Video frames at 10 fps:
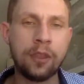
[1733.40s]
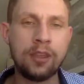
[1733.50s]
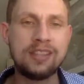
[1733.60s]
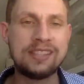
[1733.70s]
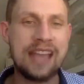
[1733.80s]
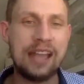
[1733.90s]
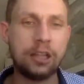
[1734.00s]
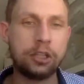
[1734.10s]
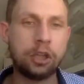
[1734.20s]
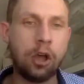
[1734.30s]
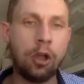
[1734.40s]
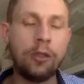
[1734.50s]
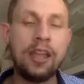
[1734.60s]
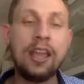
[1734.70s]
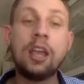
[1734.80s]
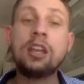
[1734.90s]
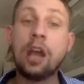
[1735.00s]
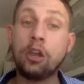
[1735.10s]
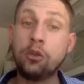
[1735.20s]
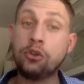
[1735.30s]
xylitol. Now
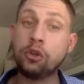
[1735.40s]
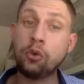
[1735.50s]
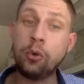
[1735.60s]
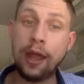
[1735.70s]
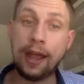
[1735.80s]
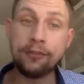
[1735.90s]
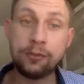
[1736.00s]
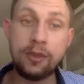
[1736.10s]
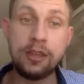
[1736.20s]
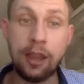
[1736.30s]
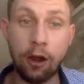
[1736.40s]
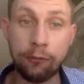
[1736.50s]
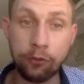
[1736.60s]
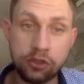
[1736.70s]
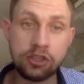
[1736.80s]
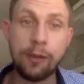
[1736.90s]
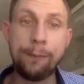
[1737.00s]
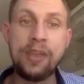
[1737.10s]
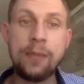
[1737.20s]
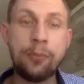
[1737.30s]
you do have to be careful. Some
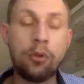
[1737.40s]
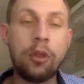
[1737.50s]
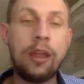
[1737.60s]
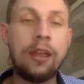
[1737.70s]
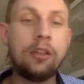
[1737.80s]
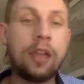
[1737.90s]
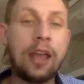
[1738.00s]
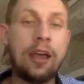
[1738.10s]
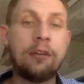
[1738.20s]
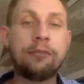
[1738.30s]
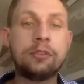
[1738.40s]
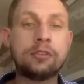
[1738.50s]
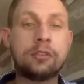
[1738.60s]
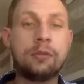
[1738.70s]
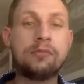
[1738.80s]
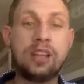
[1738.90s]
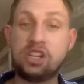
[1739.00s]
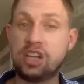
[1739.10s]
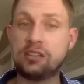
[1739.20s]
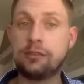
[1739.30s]
people have some
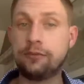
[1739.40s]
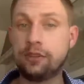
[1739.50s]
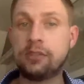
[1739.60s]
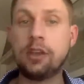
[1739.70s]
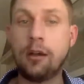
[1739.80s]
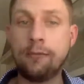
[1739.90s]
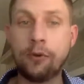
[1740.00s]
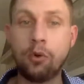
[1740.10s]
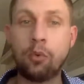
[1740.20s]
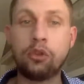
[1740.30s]
digestive discomfort with